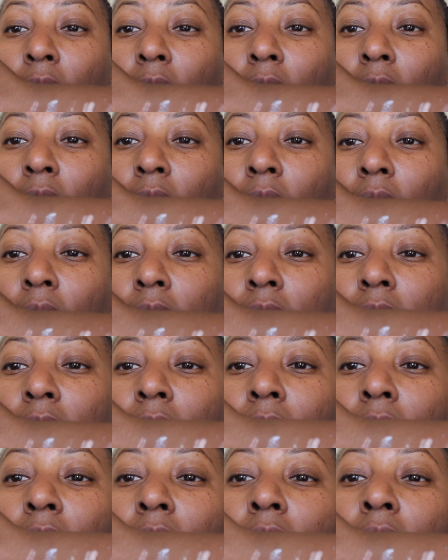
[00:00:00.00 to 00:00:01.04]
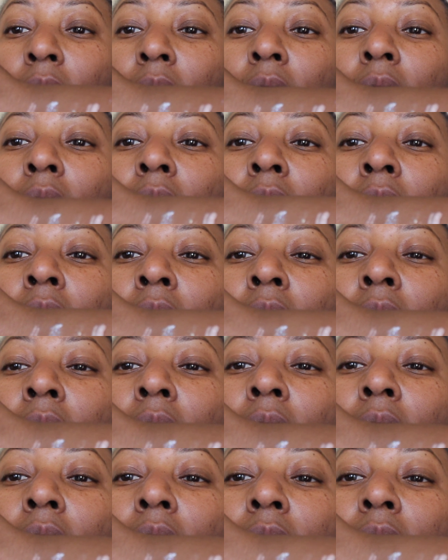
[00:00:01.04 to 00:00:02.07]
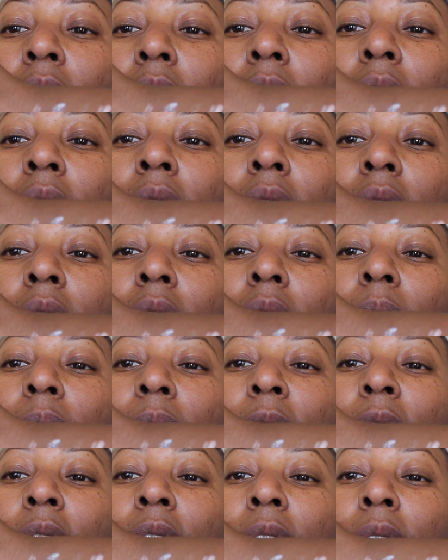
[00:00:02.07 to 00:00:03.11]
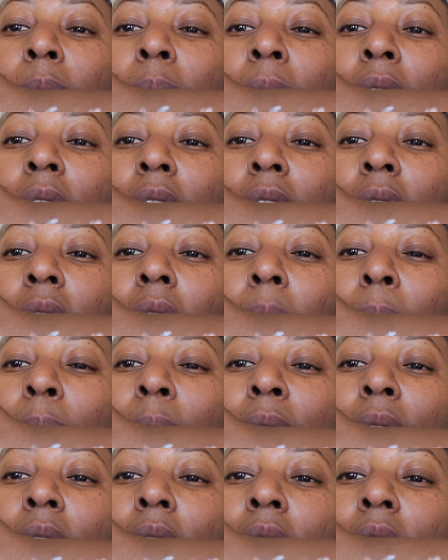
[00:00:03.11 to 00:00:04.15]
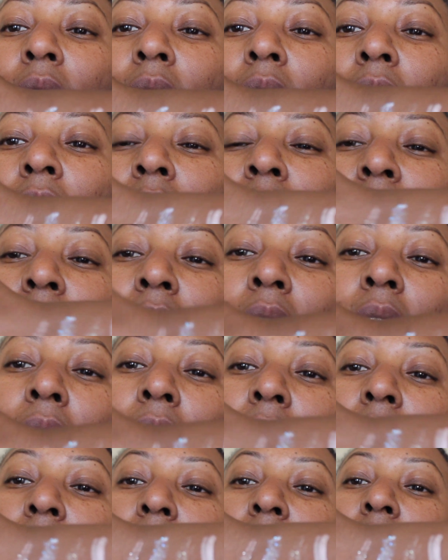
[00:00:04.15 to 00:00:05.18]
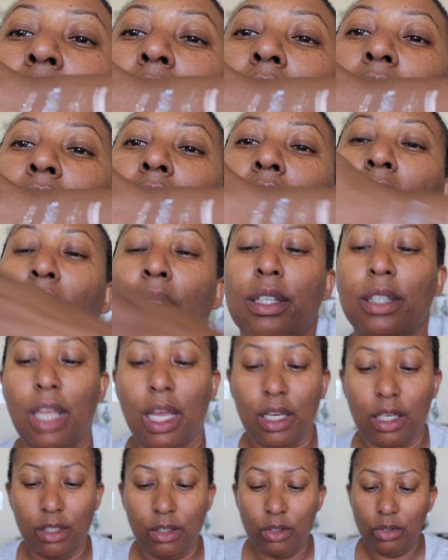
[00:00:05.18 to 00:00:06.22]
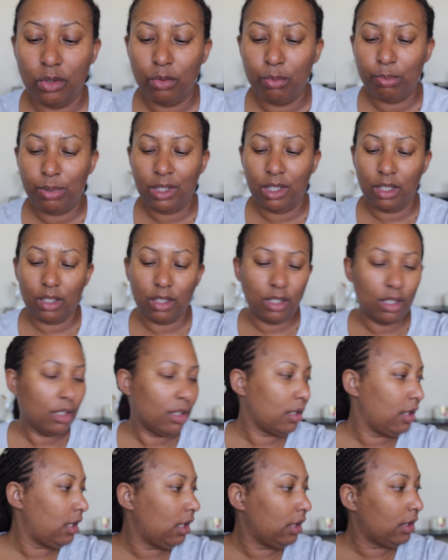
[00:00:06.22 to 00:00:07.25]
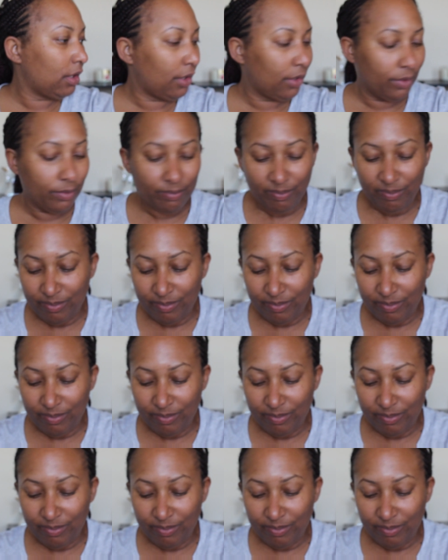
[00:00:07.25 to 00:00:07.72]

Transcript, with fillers: And that's... So this could be a topper. See that? Kind of like a nude pink color.